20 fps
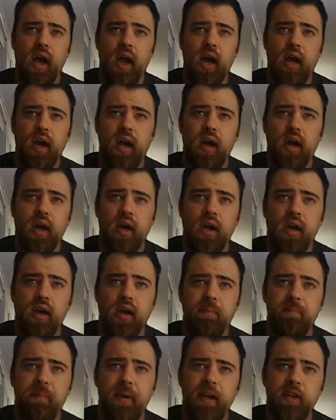
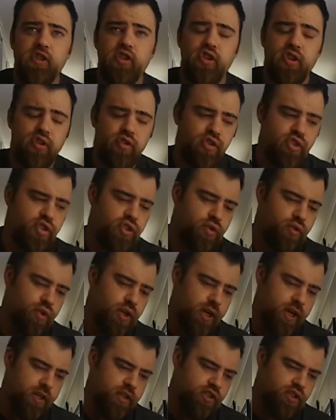uh, make sure to
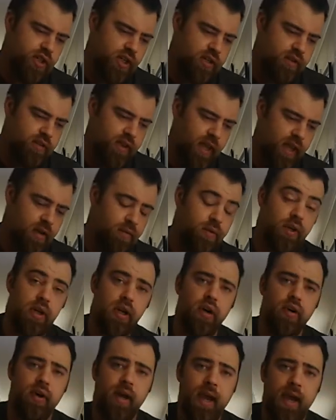uh, check that one
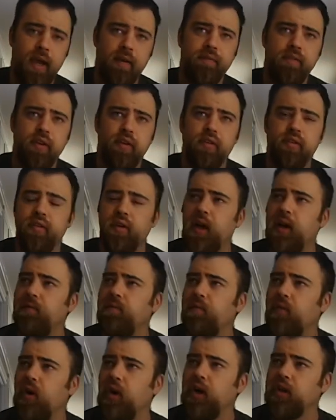out after you're
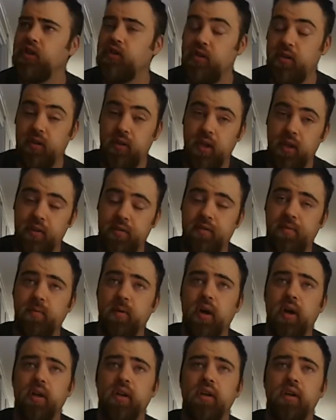done watching this
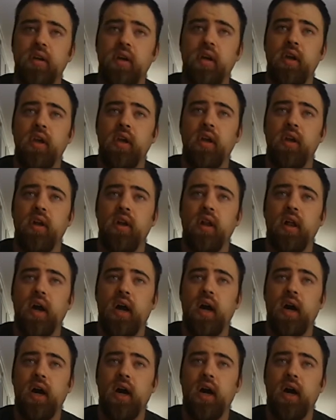one.
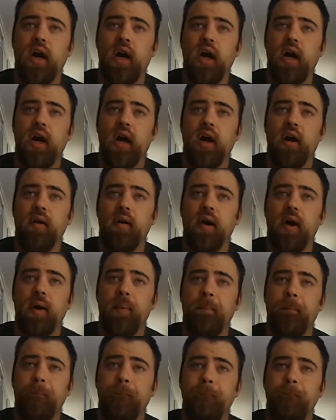
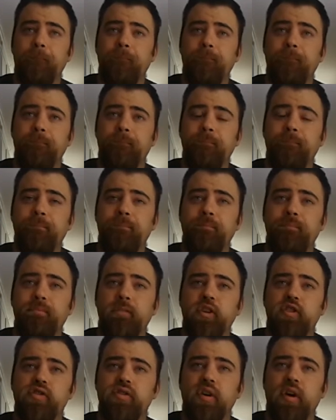Um,
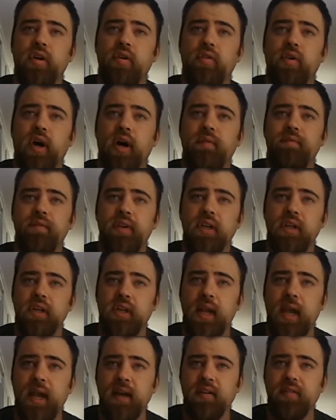so um, the
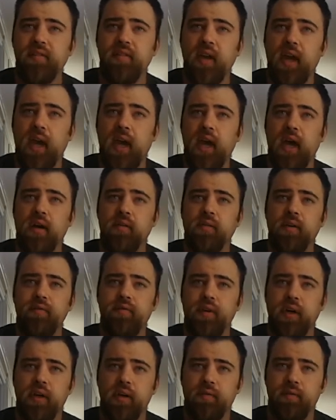next album
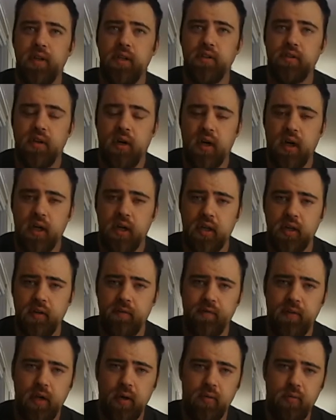I'm going to be talking
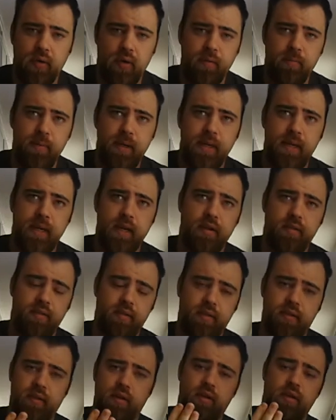about will be
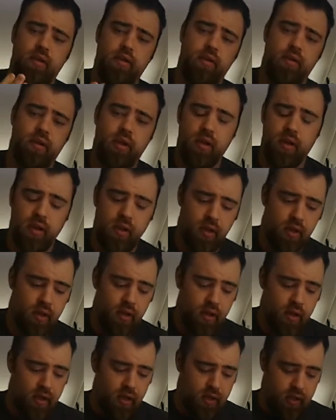his third
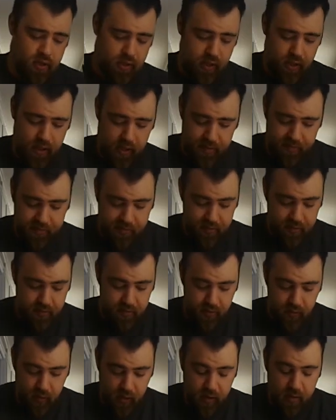uh,
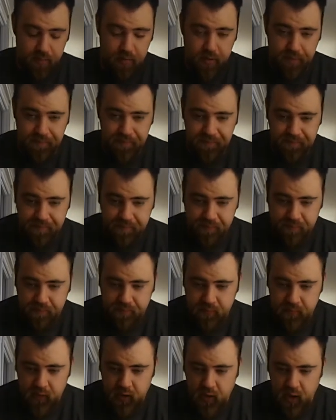studio album.
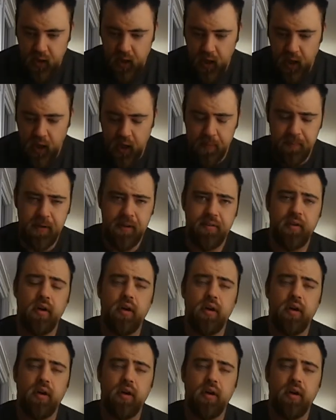Um, it's